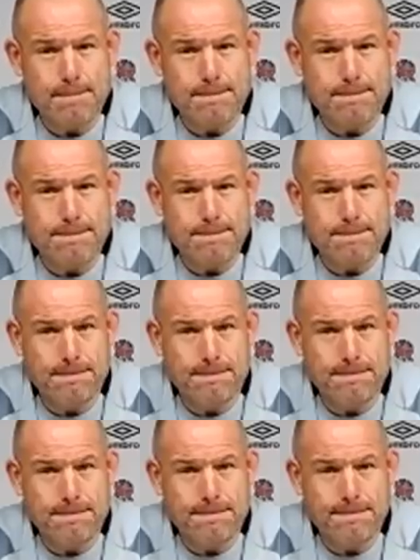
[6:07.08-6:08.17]
Yeah, hi,
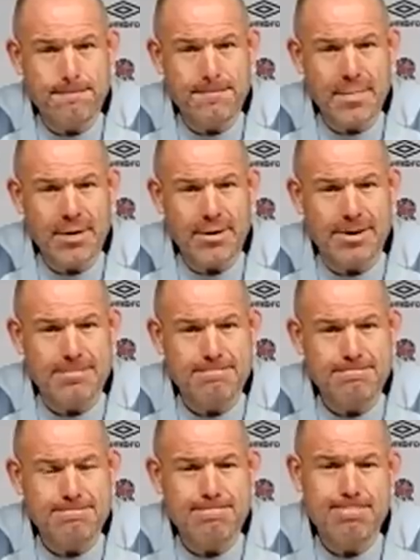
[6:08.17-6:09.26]
Richard. Just on
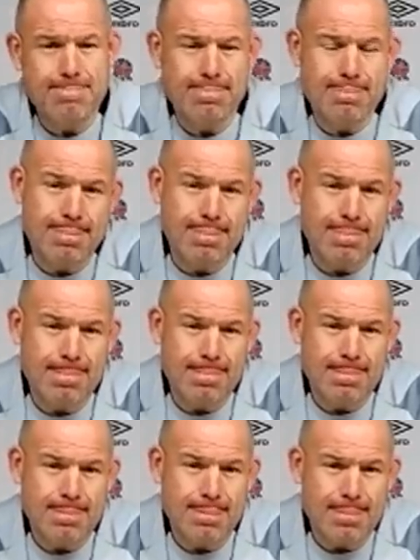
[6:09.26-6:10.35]
Furbank, is
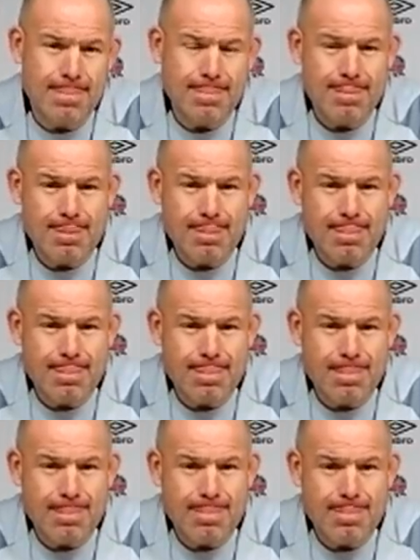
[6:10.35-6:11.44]
Furbank really an option to
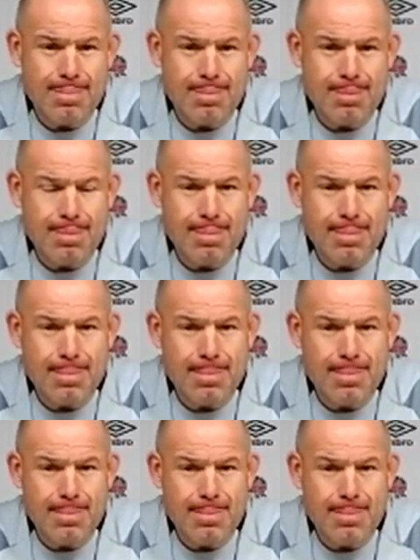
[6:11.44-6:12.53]
start a test match at
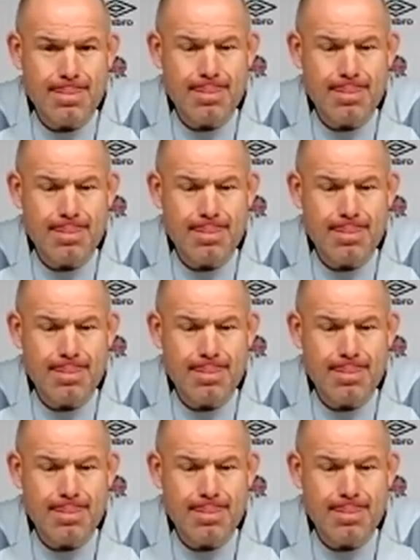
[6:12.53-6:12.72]
10?